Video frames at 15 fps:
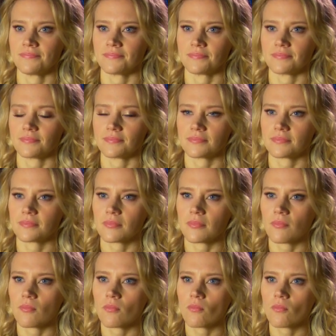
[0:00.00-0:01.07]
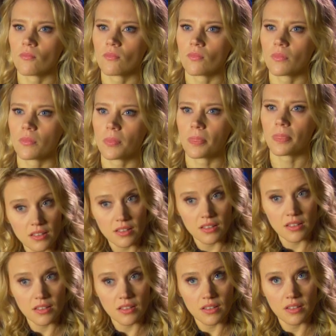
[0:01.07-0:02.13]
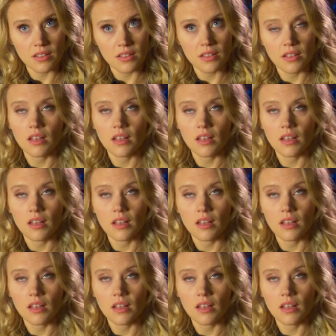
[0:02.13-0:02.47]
(silence)